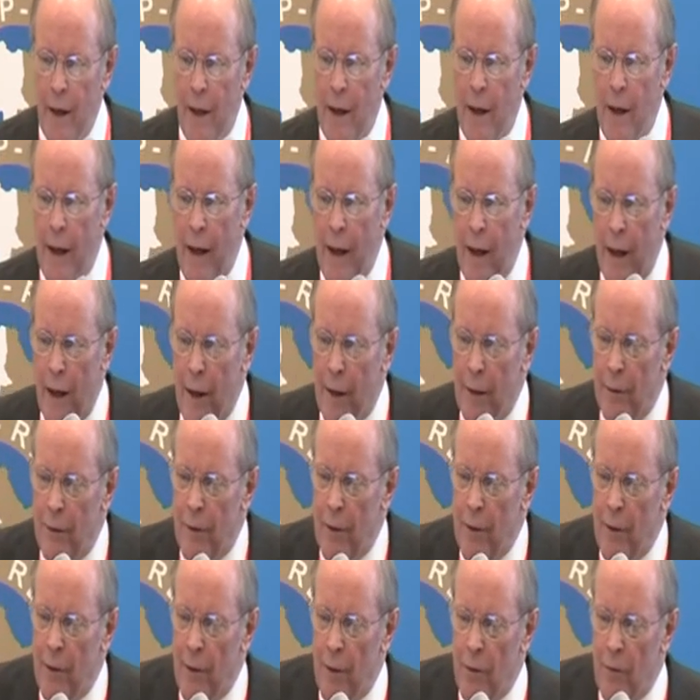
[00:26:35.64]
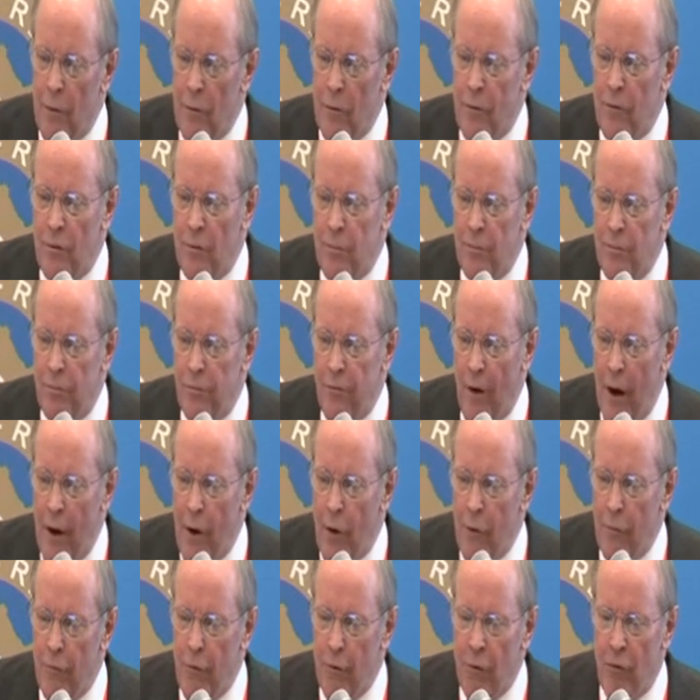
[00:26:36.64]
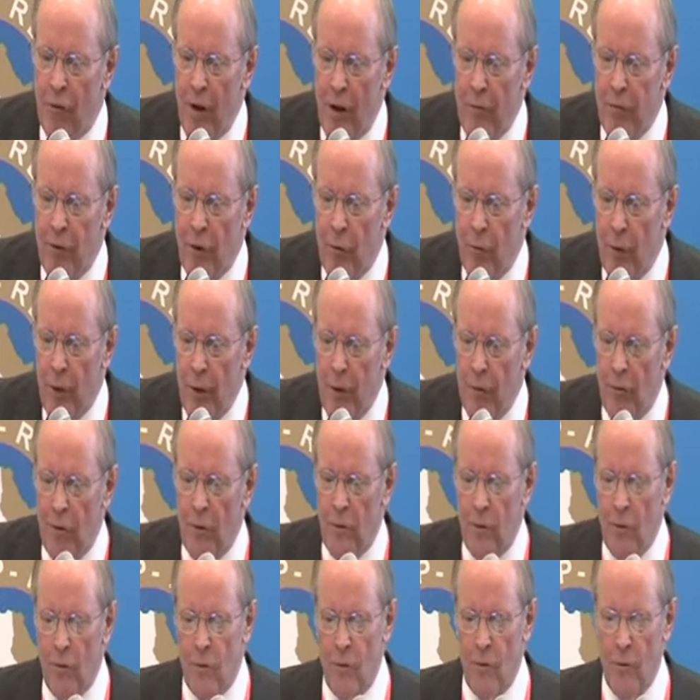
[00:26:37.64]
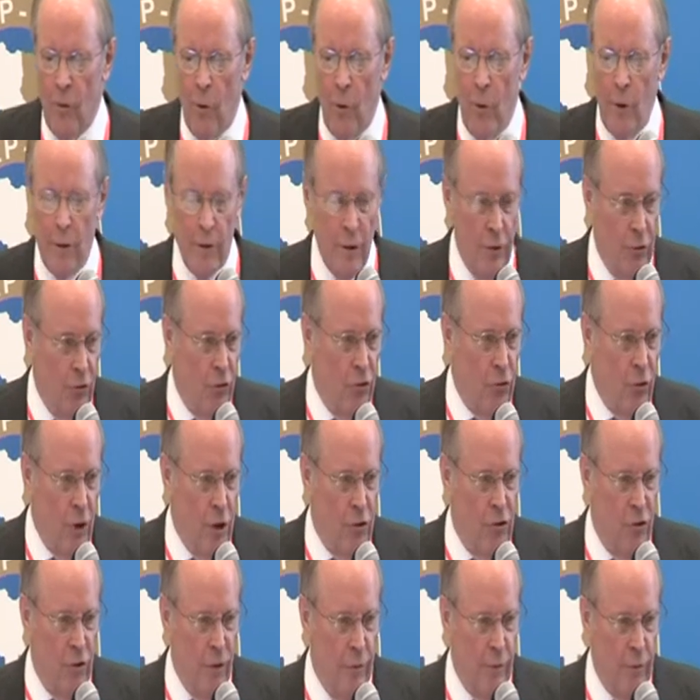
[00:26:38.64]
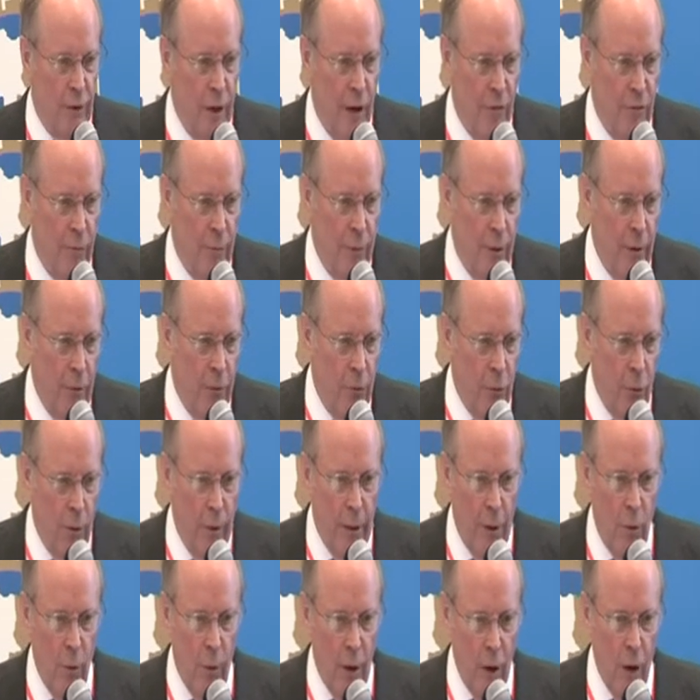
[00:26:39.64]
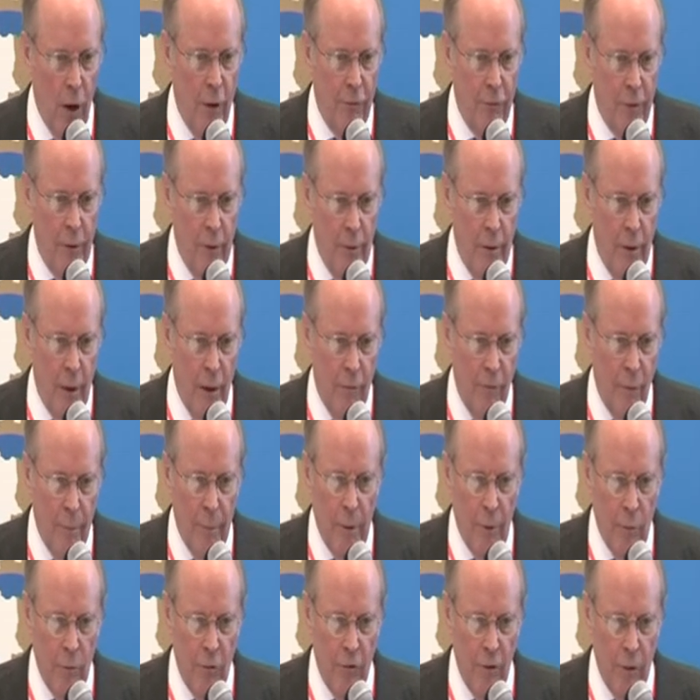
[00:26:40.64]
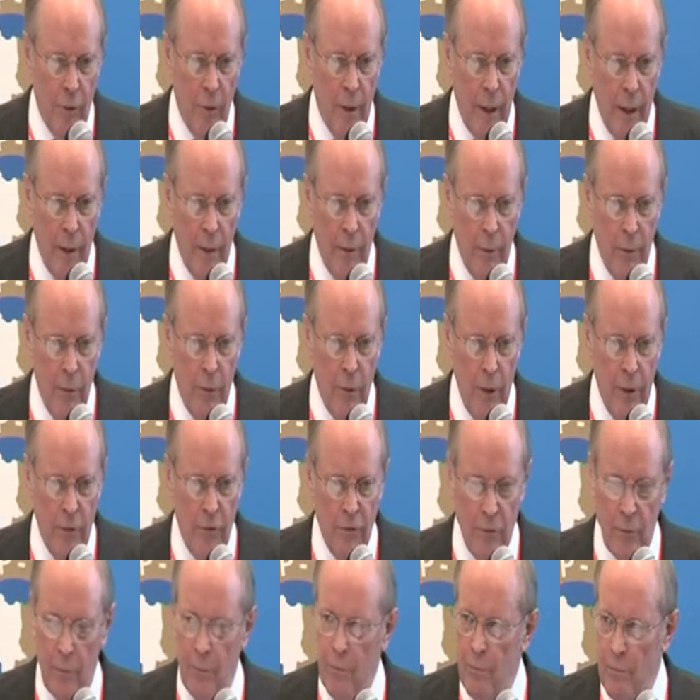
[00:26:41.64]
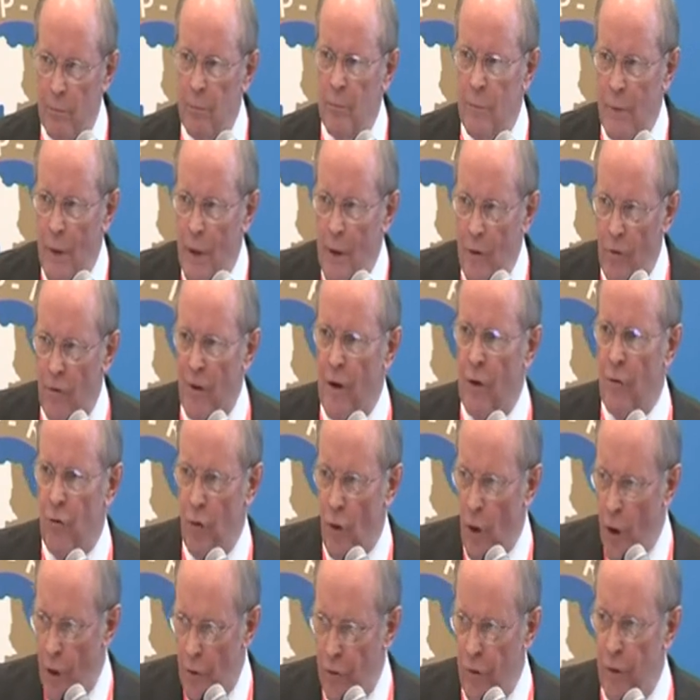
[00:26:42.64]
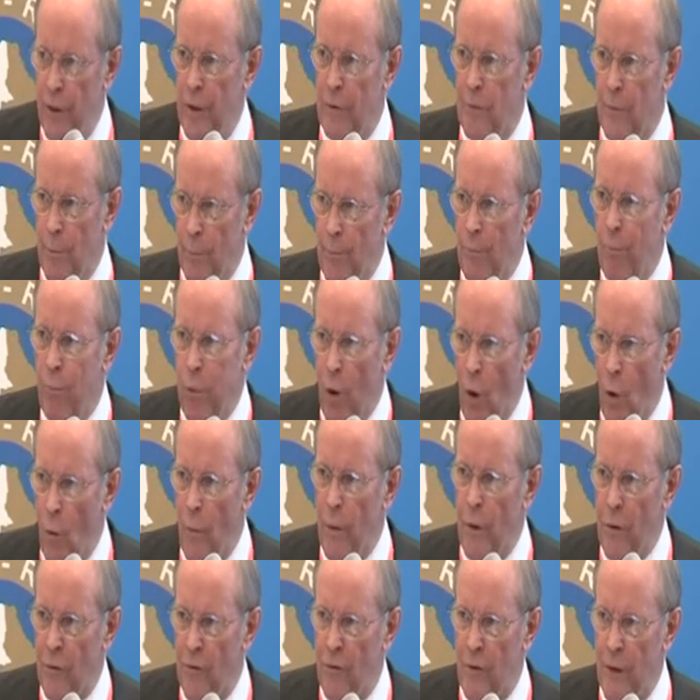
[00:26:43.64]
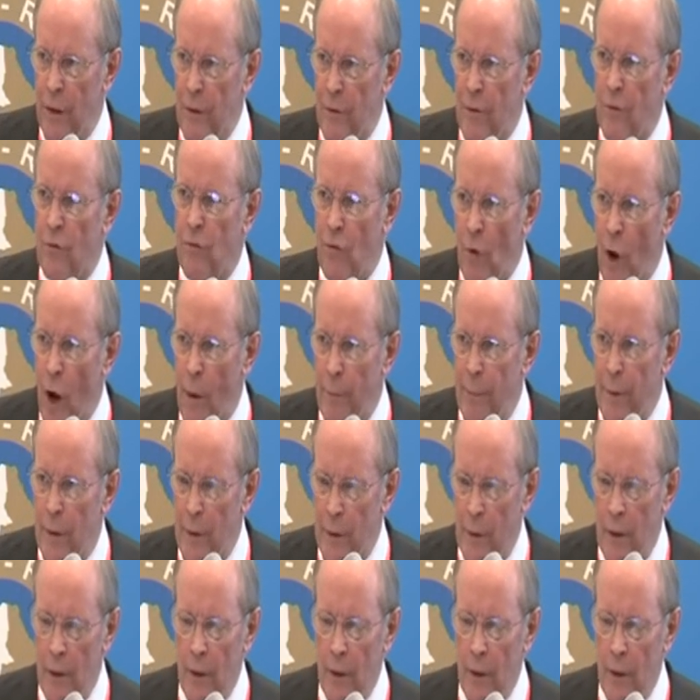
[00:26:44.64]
and is fired for safety reasons or at the instruction of the government authority. Quite often the government will say, okay, you need to set a charge, you need to blow this thing to stop it.